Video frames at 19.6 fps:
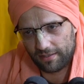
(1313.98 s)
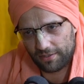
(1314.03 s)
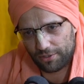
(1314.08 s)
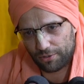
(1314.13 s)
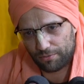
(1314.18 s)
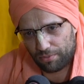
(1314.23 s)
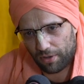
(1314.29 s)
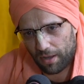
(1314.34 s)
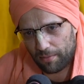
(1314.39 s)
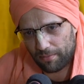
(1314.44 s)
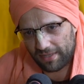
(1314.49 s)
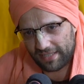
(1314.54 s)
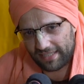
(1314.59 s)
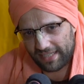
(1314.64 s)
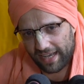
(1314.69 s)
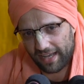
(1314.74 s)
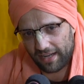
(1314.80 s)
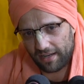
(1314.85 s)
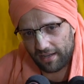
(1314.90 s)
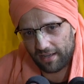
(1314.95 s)
So Brahma
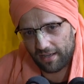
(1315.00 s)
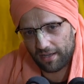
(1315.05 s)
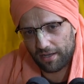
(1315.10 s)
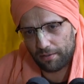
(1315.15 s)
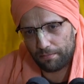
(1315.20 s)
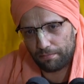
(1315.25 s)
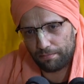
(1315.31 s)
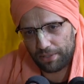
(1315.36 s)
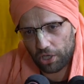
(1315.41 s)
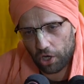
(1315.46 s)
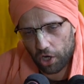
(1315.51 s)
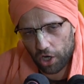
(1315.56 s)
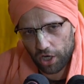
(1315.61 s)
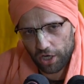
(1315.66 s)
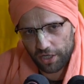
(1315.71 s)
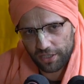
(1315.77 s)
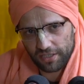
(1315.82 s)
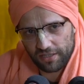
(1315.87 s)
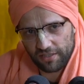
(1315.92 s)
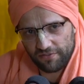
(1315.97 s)
said,
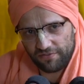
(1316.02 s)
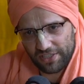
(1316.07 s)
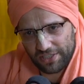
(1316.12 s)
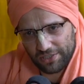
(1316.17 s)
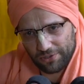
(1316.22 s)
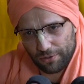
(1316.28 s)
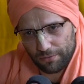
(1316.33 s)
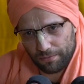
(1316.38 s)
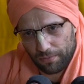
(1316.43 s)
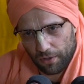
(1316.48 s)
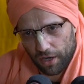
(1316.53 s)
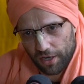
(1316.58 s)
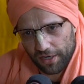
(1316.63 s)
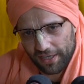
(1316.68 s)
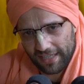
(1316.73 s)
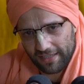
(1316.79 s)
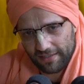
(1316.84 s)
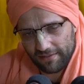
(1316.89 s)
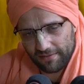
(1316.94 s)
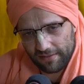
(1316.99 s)
beyond the physical
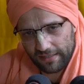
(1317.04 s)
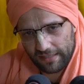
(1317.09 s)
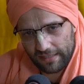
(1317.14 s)
body,